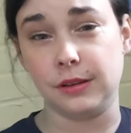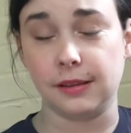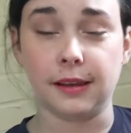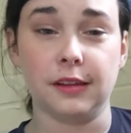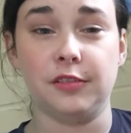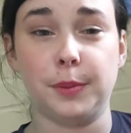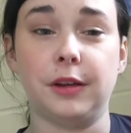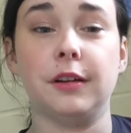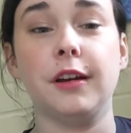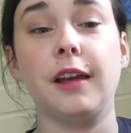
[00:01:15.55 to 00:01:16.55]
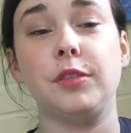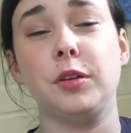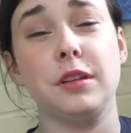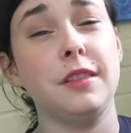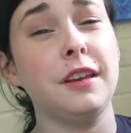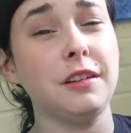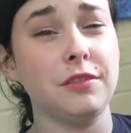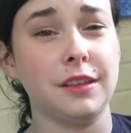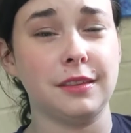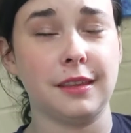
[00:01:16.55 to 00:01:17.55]
consecutive paragraphs. You can think
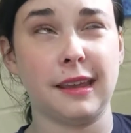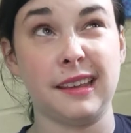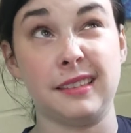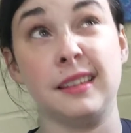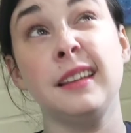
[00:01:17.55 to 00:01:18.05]
of this as